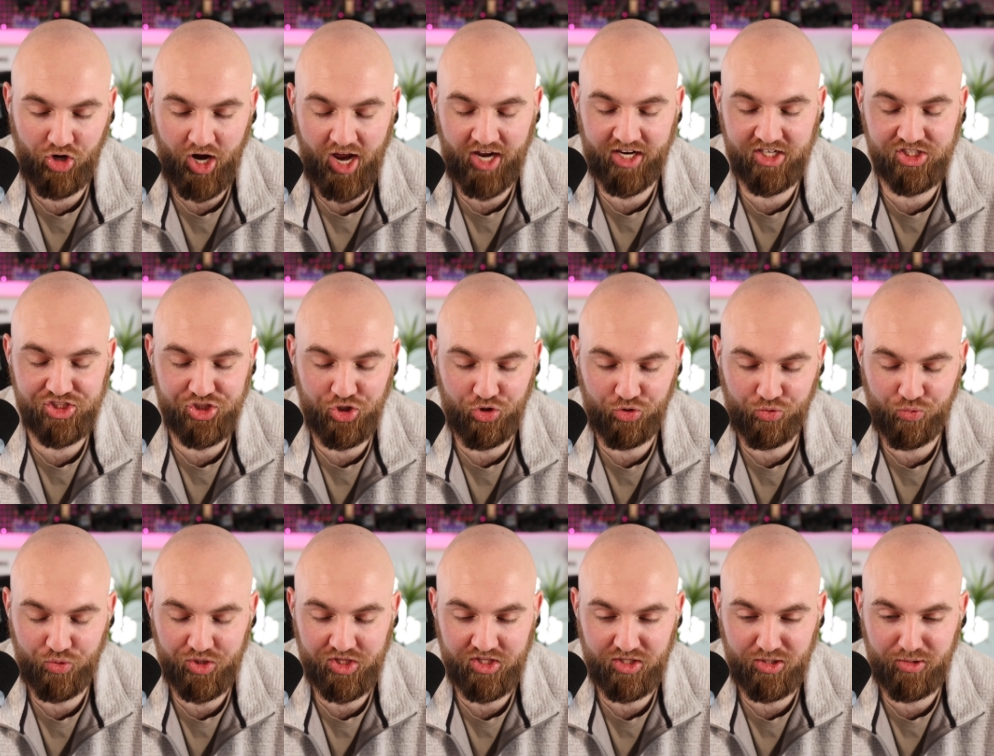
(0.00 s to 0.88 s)
a joke
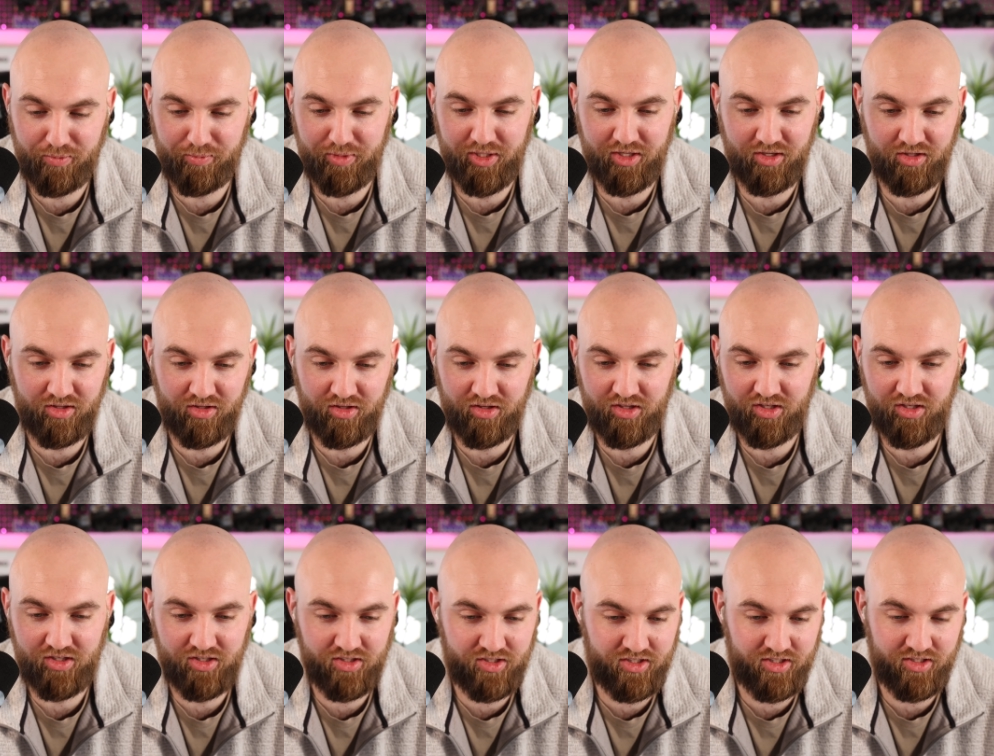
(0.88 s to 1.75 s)
with them, it'll
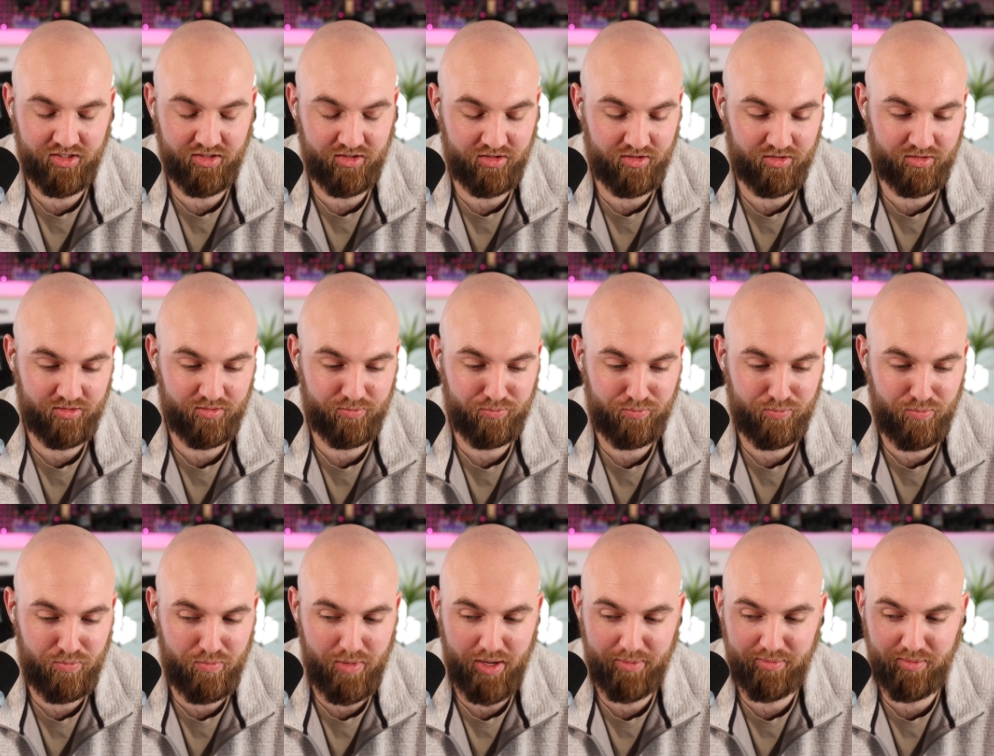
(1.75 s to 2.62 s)
it'll
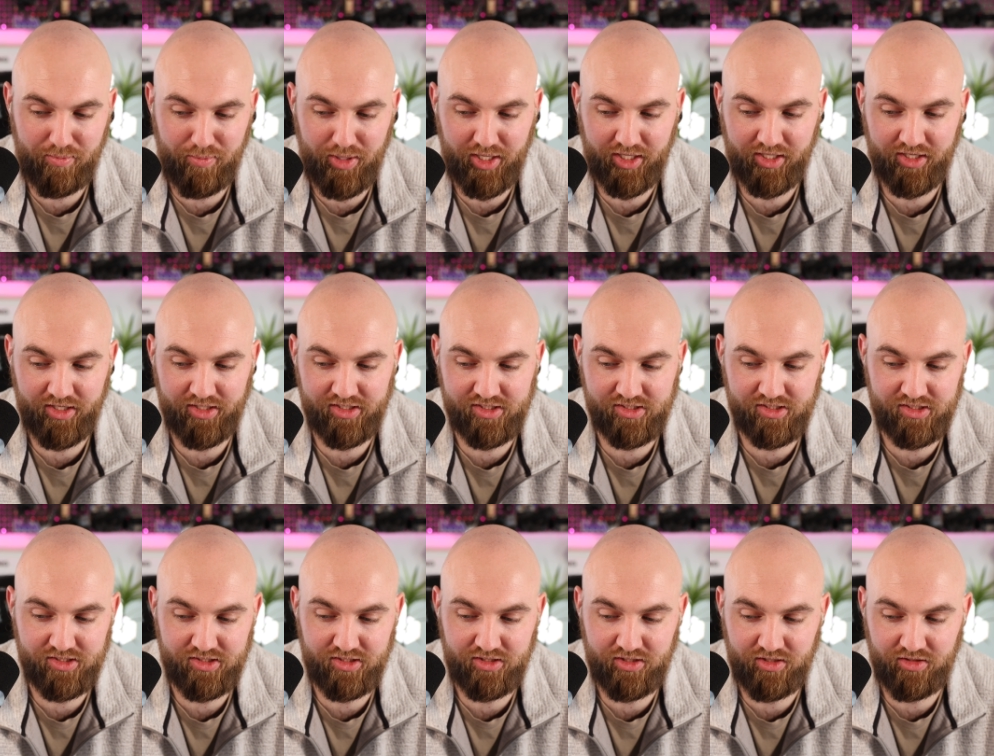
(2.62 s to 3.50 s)
maybe make it
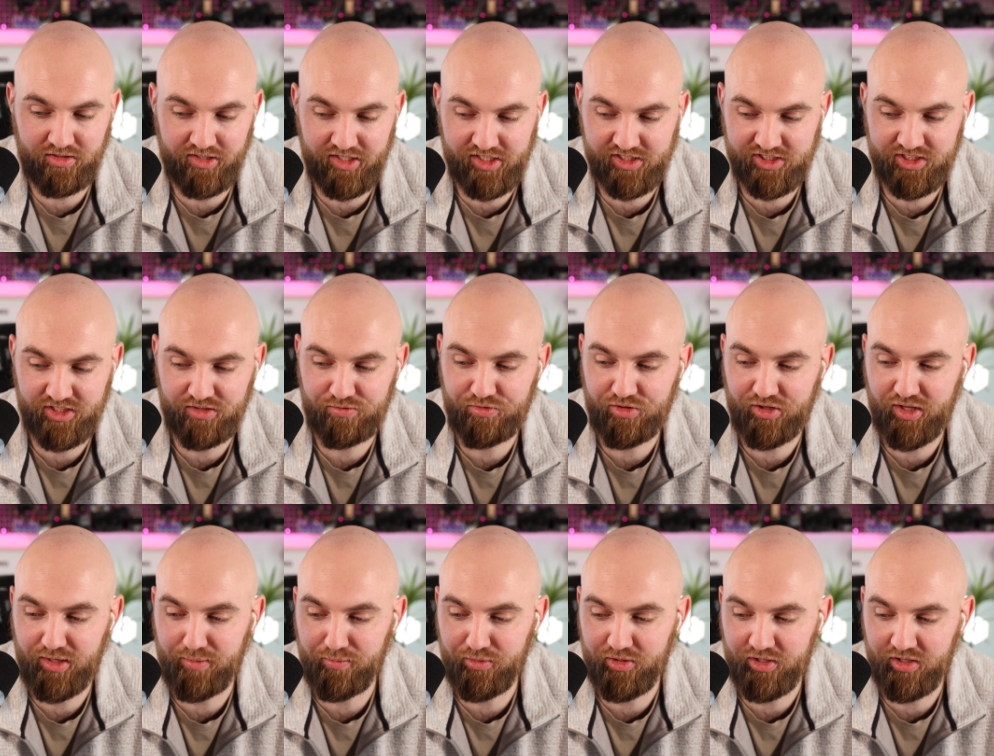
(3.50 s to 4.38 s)
yeah. a little easier for
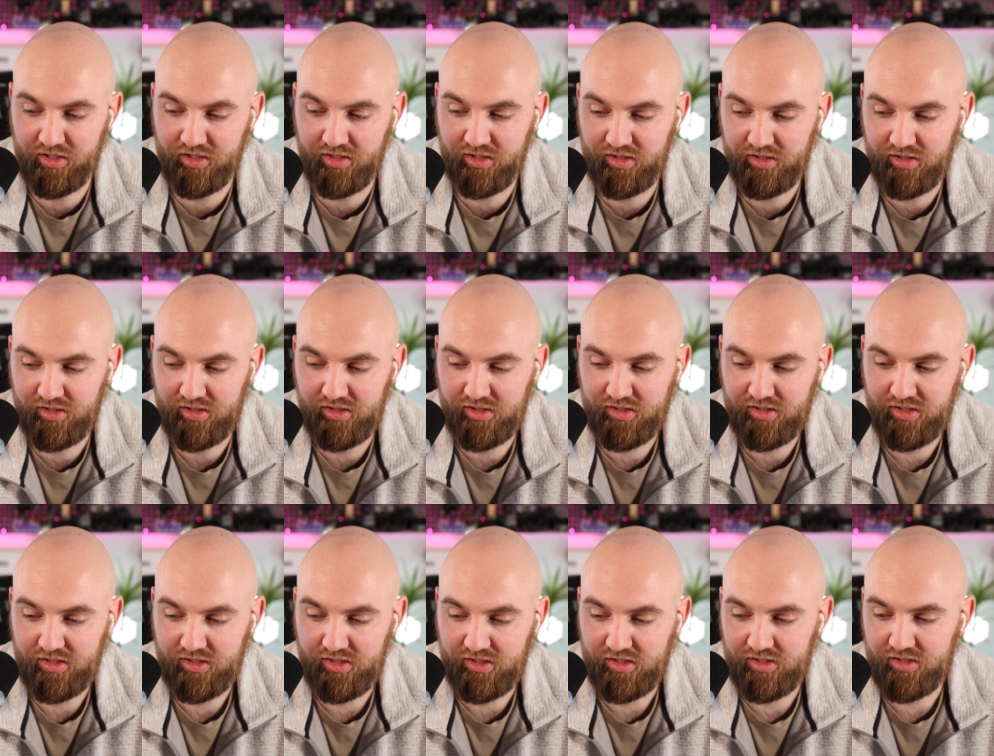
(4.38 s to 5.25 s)
them to
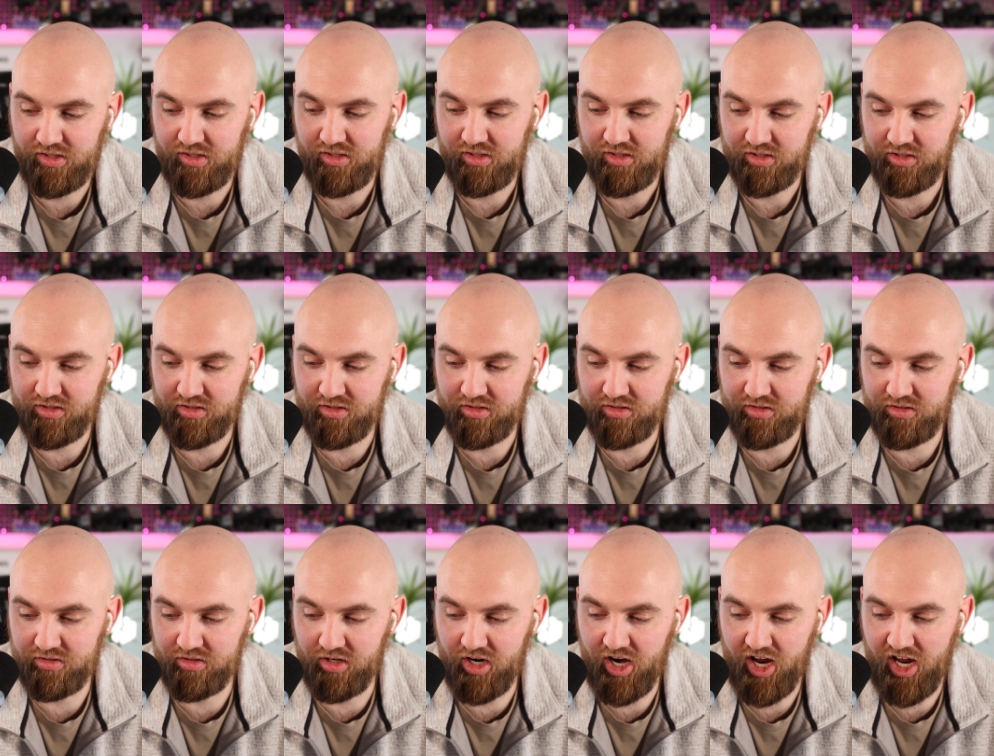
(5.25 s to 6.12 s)

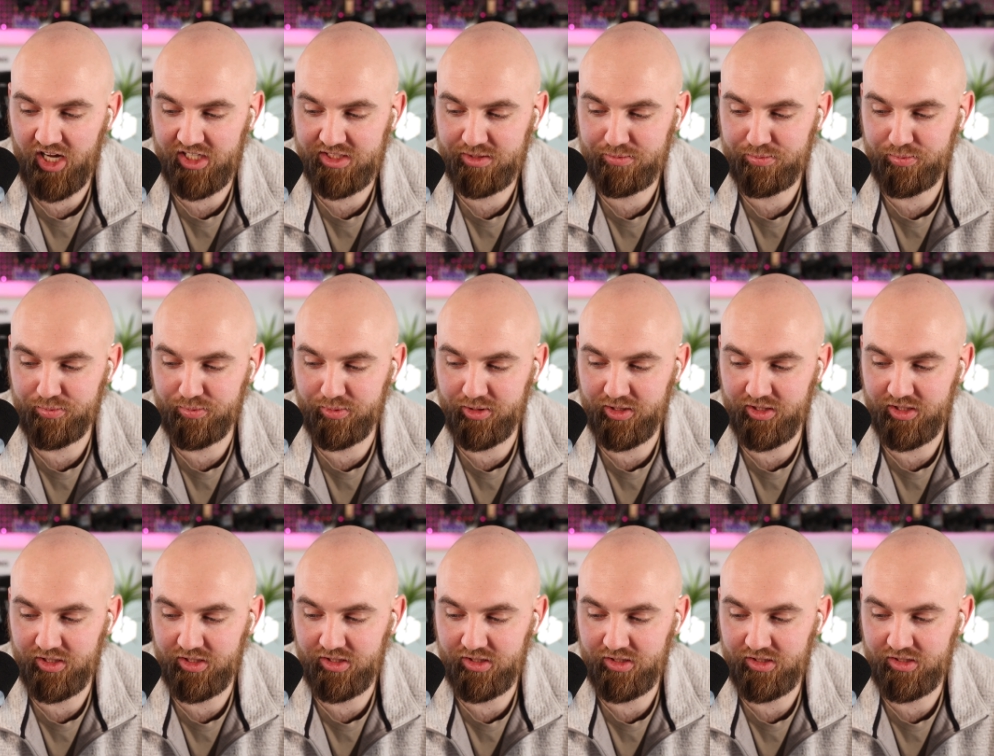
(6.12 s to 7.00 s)
grasp, but.
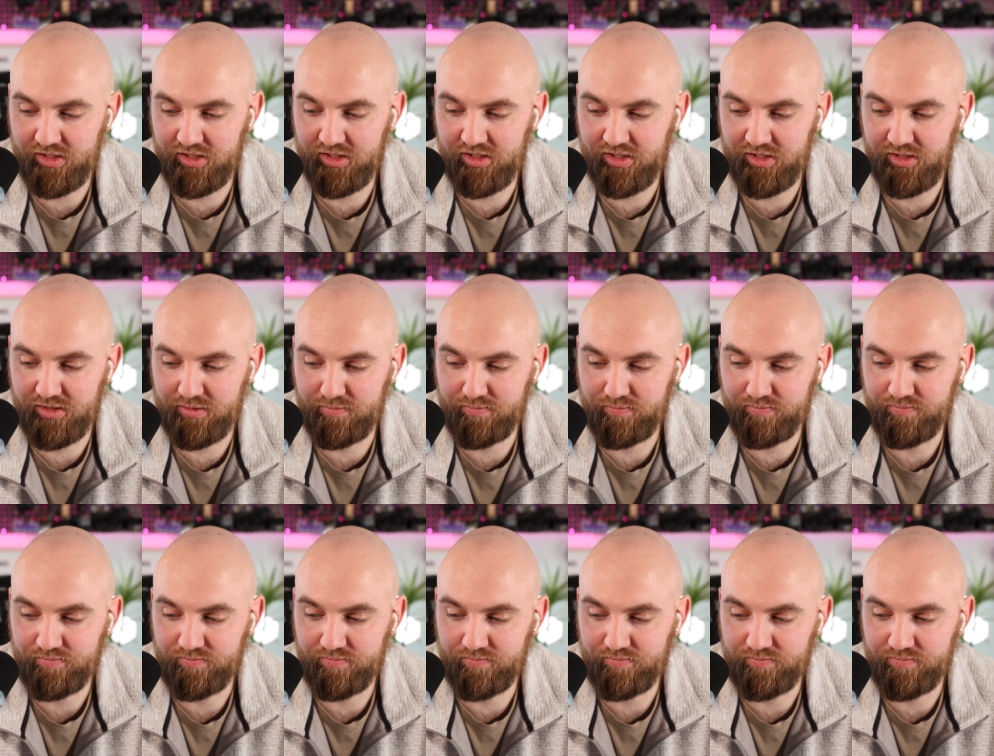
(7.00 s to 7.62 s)
Um,